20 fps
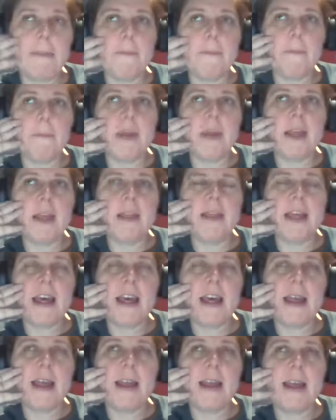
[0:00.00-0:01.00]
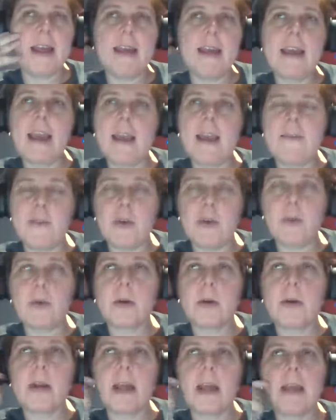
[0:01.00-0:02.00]
being that if you
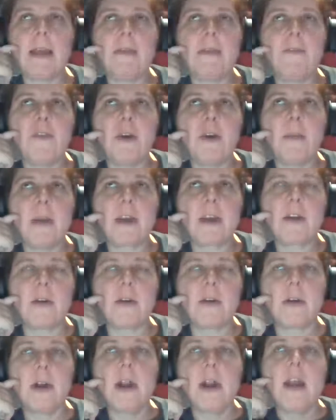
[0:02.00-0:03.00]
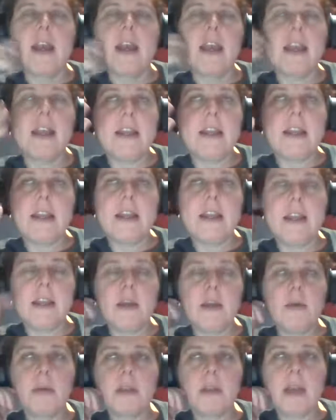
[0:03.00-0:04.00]
were a filmmaker in the
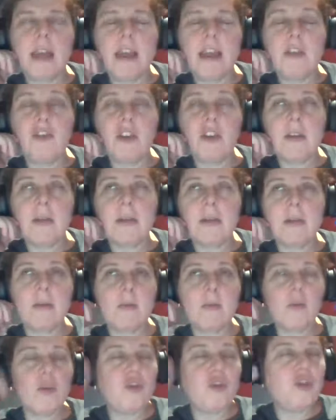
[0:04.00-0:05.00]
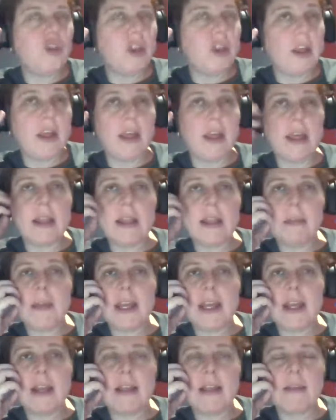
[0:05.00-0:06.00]
youth ages, would in the
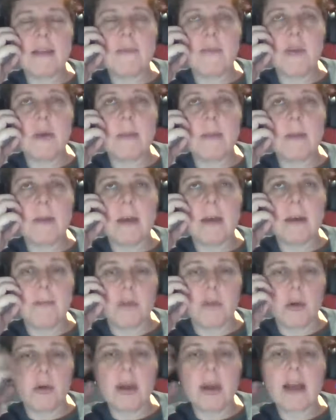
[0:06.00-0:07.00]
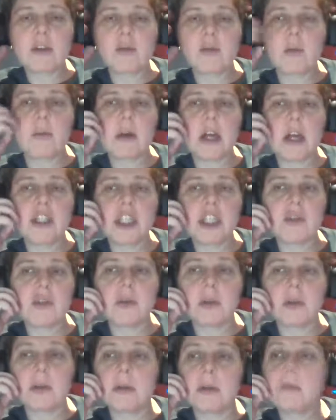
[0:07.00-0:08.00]
beginnings of film of your actual project
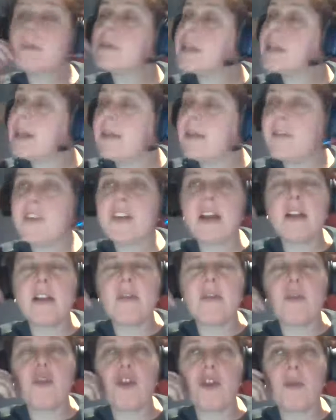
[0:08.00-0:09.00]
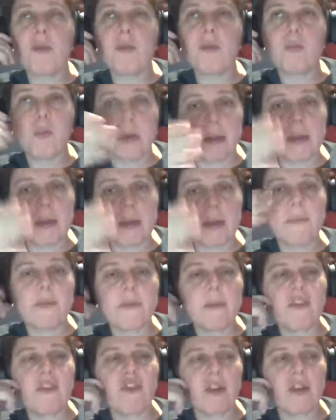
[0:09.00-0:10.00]
or even television, was the
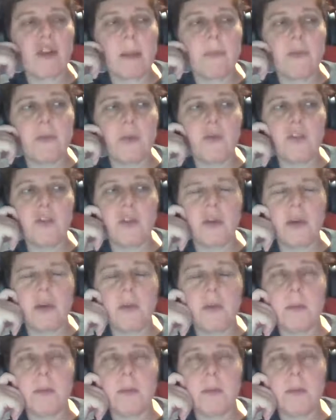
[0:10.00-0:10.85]
information helpful to you?